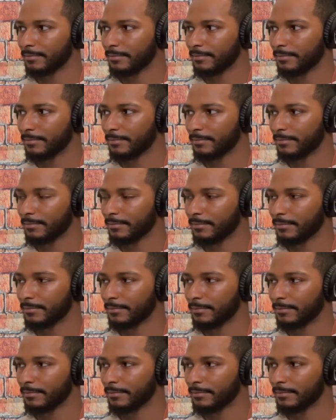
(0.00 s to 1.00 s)

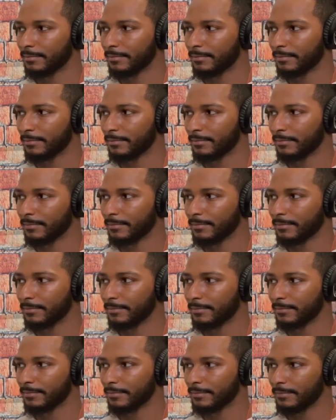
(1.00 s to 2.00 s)

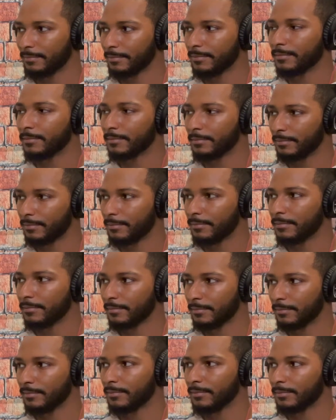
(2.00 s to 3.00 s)

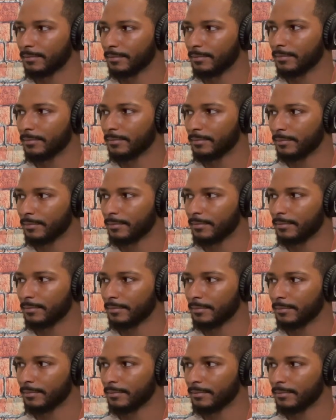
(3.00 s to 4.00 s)

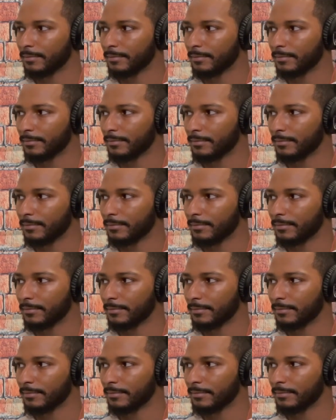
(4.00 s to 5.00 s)

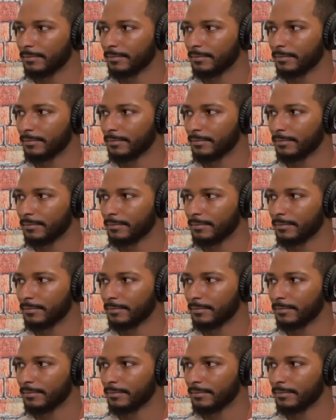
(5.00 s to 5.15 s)
No words are spoken by the person on screen.